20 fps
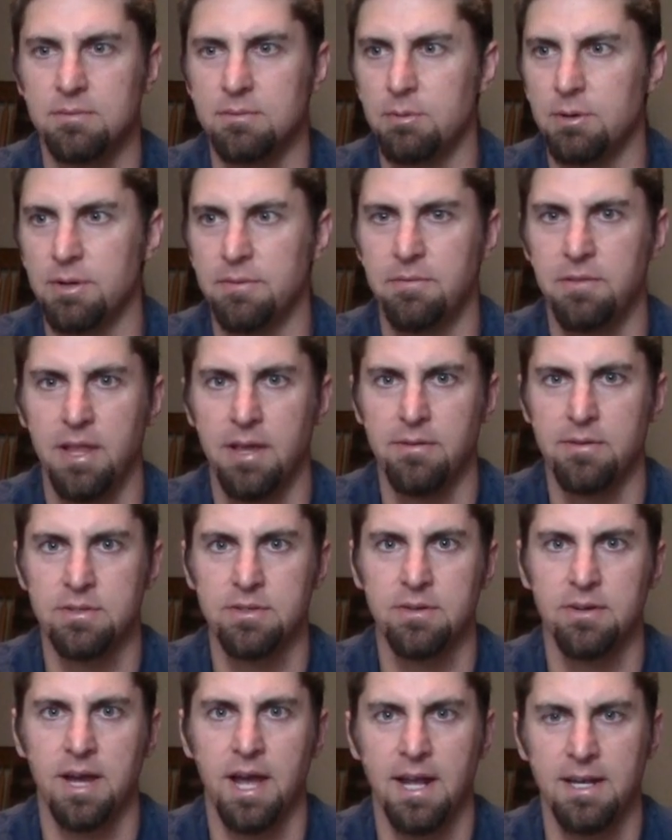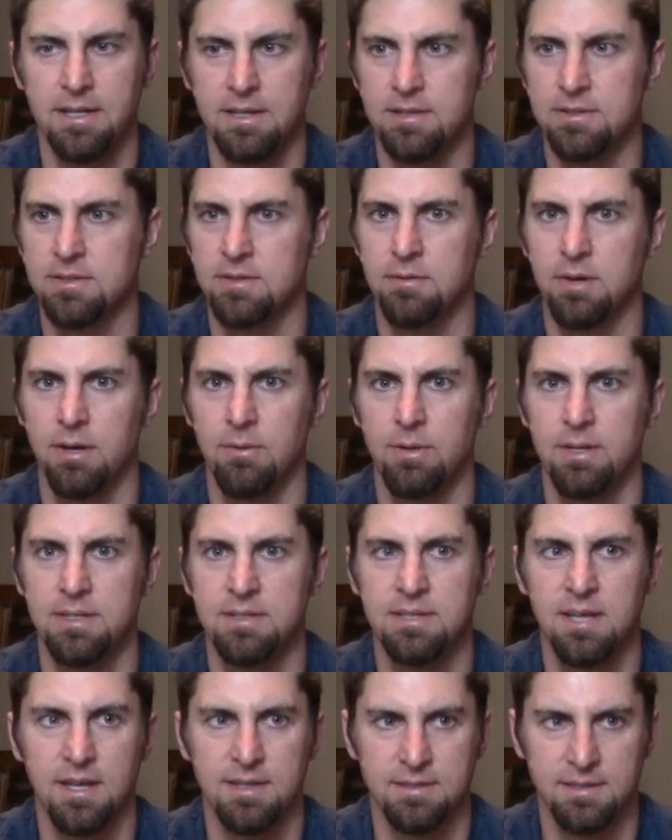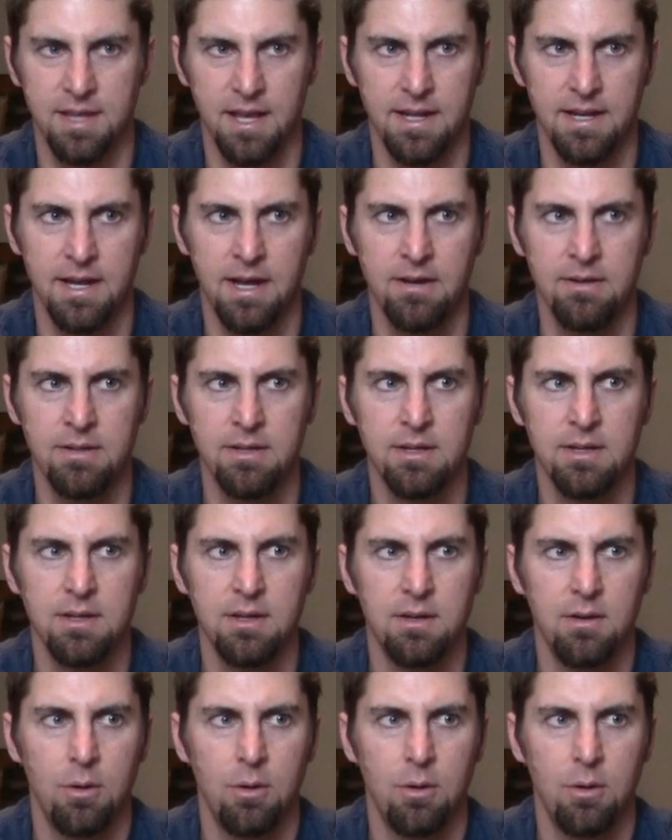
what flavors they're adding, that's a great way to test that out.